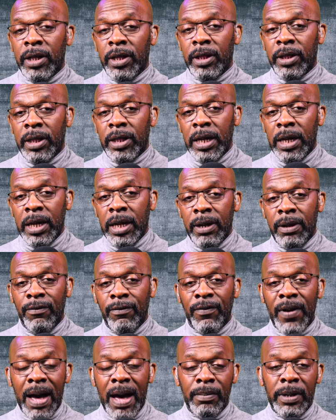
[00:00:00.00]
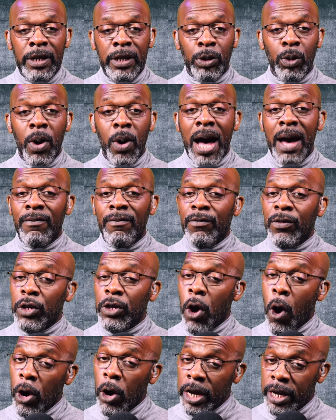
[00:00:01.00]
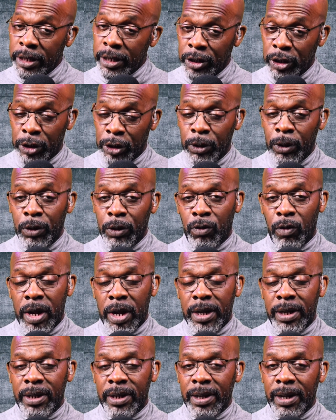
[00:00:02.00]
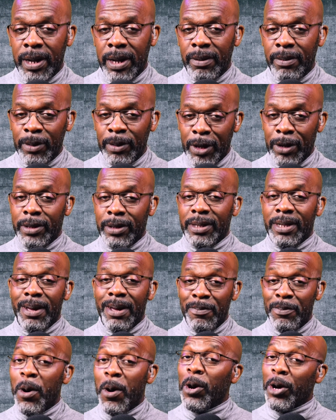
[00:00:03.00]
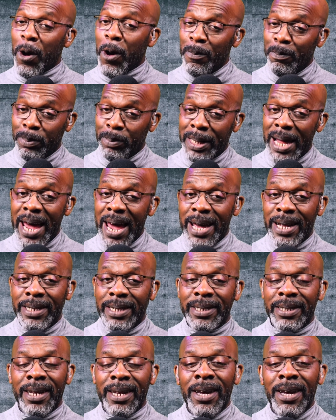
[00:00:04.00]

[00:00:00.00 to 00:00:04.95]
the families who have younger children, because they're more compliant.